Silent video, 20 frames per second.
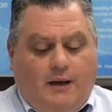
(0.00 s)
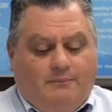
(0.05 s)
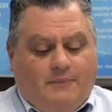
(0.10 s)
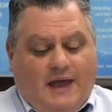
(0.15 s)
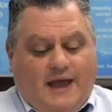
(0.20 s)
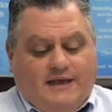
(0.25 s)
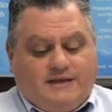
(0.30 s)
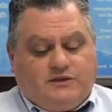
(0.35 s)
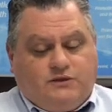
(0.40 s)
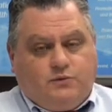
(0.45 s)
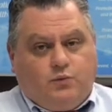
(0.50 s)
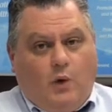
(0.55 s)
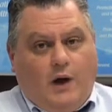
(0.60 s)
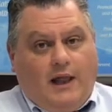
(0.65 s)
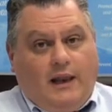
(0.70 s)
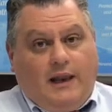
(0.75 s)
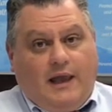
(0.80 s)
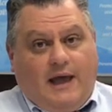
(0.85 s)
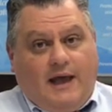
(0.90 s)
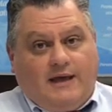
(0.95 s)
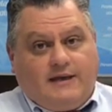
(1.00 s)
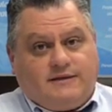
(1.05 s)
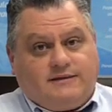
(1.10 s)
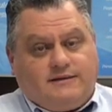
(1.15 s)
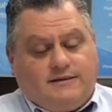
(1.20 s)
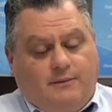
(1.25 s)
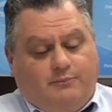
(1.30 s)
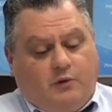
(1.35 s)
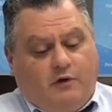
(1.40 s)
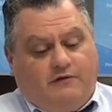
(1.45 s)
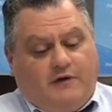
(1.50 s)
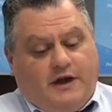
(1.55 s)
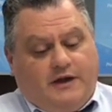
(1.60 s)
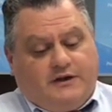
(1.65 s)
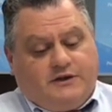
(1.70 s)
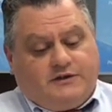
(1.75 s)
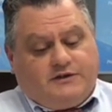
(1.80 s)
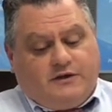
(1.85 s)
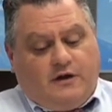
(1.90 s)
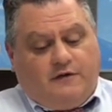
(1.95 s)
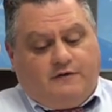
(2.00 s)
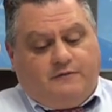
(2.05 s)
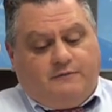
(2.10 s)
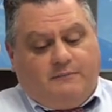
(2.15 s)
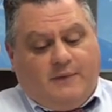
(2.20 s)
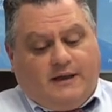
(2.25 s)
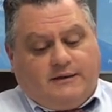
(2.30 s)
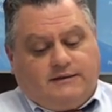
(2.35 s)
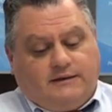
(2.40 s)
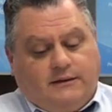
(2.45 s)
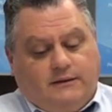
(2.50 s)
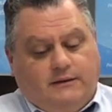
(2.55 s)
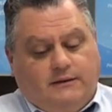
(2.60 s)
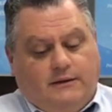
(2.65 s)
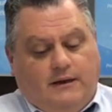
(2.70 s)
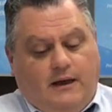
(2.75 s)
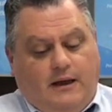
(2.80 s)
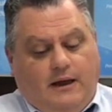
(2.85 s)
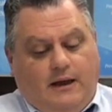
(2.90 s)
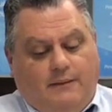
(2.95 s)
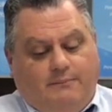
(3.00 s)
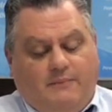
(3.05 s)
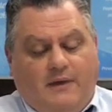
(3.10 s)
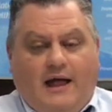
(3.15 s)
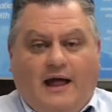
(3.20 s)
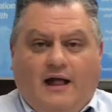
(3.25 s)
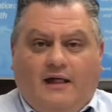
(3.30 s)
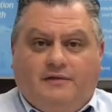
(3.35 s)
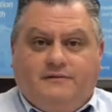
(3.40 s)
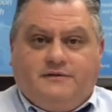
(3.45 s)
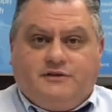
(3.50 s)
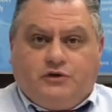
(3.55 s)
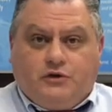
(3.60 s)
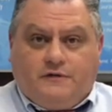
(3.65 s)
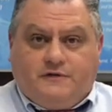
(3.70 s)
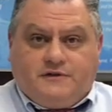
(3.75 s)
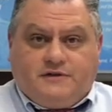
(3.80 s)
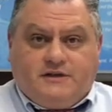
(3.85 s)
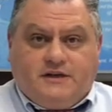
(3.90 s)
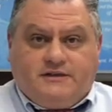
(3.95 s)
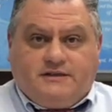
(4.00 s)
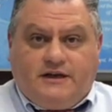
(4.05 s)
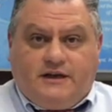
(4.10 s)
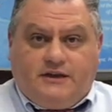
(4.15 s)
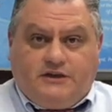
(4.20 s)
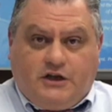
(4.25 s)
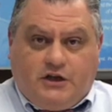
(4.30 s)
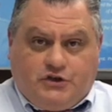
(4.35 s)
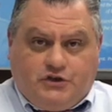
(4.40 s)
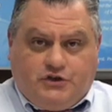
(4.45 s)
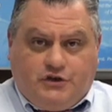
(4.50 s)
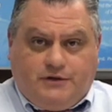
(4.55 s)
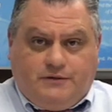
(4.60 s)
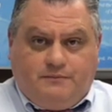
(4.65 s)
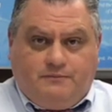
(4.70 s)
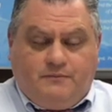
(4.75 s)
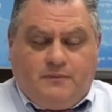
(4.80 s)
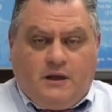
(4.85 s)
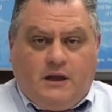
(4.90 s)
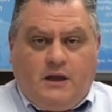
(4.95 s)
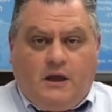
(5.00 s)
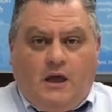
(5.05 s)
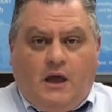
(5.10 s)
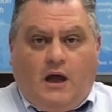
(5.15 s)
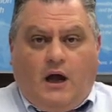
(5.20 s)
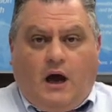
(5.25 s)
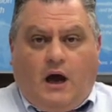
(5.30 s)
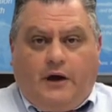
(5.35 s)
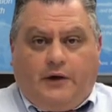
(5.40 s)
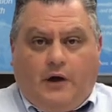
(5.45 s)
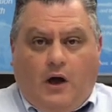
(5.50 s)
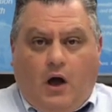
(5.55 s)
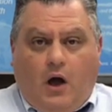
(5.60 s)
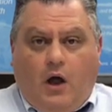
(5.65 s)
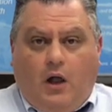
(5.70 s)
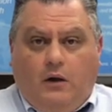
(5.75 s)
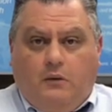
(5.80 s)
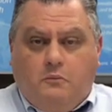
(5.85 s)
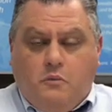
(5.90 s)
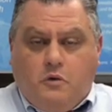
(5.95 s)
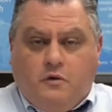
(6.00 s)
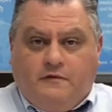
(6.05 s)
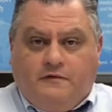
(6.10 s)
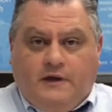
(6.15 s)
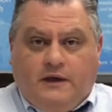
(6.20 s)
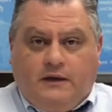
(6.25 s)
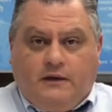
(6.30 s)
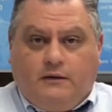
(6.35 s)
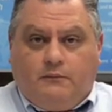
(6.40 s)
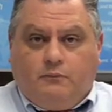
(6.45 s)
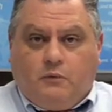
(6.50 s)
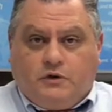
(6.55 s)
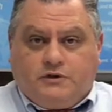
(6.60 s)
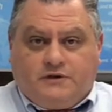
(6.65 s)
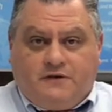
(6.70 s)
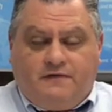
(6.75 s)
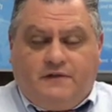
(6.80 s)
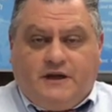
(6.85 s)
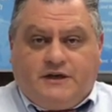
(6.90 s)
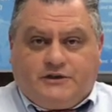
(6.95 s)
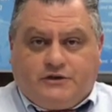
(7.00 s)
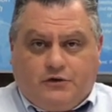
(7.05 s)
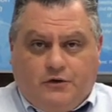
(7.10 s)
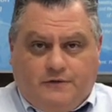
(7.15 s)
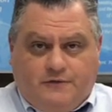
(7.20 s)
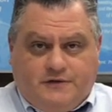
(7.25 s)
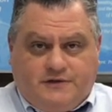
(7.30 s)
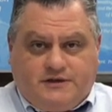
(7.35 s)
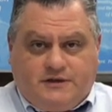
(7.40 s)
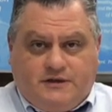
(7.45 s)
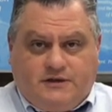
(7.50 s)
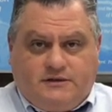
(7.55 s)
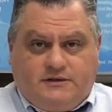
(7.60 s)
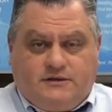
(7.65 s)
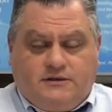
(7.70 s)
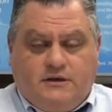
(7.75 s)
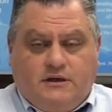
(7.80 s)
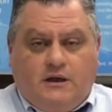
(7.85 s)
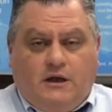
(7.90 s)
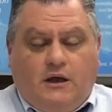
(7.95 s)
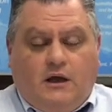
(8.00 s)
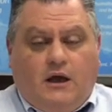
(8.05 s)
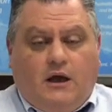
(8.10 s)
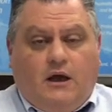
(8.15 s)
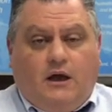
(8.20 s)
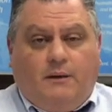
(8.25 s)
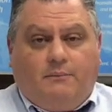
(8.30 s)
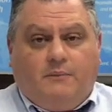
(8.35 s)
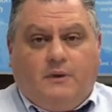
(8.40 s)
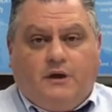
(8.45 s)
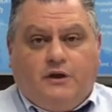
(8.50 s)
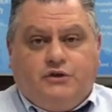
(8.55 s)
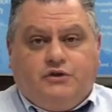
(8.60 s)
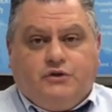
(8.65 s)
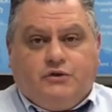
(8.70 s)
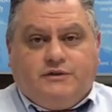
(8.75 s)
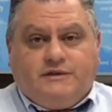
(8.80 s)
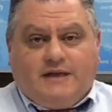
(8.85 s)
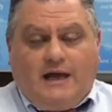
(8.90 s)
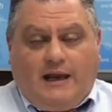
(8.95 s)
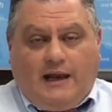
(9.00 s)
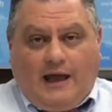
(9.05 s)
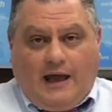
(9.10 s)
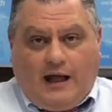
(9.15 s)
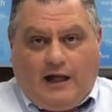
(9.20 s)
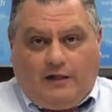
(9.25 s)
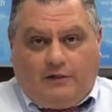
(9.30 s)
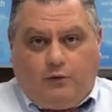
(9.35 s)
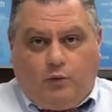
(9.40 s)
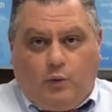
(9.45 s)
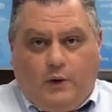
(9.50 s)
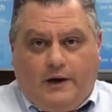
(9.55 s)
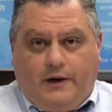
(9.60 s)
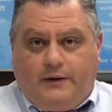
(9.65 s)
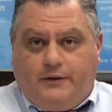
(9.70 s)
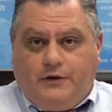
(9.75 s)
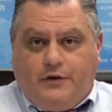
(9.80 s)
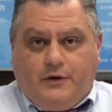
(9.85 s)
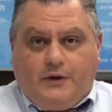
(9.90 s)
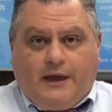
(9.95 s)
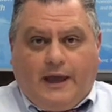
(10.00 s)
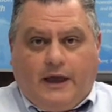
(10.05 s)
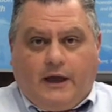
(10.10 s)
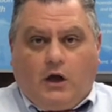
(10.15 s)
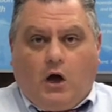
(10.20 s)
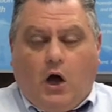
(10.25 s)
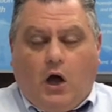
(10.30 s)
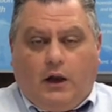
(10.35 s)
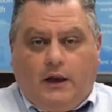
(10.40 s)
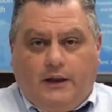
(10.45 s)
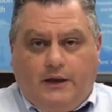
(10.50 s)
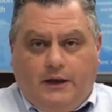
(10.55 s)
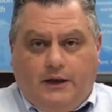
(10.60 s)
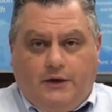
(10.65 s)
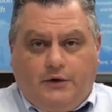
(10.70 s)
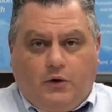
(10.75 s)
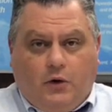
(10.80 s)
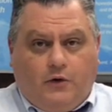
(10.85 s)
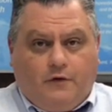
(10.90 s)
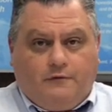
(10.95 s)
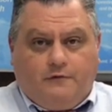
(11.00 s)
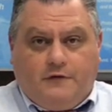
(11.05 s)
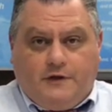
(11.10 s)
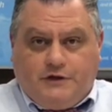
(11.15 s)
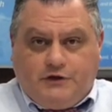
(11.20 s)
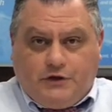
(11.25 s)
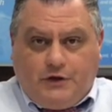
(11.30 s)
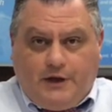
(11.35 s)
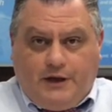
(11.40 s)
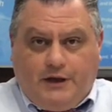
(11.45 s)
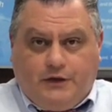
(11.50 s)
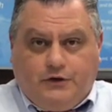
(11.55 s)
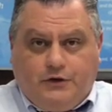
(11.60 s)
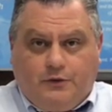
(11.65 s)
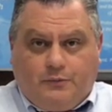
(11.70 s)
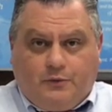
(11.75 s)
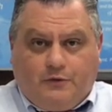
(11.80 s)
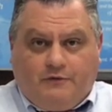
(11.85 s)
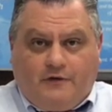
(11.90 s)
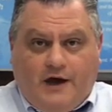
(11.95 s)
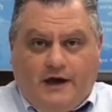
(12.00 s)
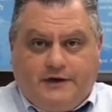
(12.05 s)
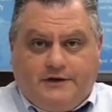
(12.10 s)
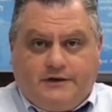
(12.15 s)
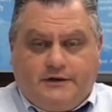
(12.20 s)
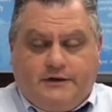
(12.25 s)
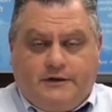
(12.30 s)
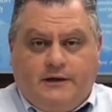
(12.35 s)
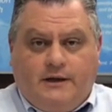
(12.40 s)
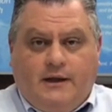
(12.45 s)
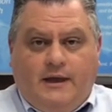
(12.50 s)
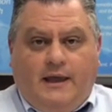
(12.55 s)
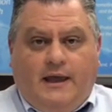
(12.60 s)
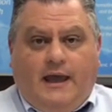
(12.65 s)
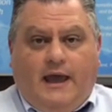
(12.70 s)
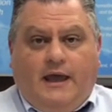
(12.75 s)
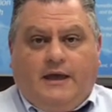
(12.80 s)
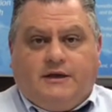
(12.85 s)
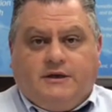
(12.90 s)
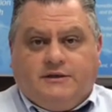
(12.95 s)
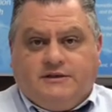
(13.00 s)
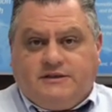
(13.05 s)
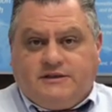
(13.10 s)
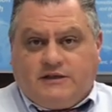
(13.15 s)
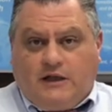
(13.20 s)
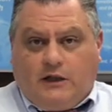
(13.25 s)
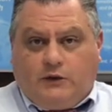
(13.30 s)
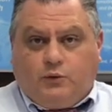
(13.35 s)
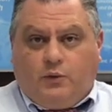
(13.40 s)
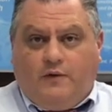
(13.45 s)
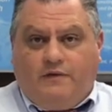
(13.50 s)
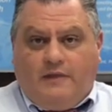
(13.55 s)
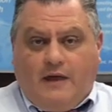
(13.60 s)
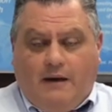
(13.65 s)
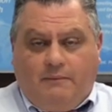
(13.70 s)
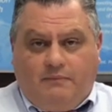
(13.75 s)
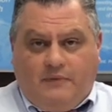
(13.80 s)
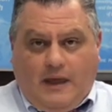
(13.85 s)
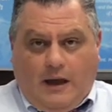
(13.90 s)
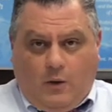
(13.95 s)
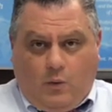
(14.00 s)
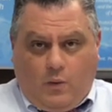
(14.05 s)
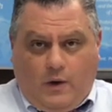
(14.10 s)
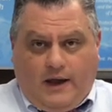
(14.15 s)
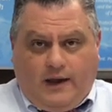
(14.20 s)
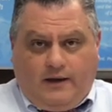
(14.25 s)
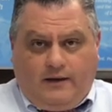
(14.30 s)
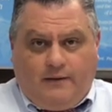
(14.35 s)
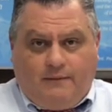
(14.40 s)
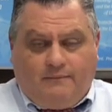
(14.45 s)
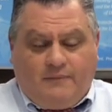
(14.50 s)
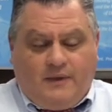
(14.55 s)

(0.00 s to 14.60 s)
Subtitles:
as well as providers of mental health services and addiction, are all moving most of their services into telehealth, where you can call in or video in your provider and consult with them that way.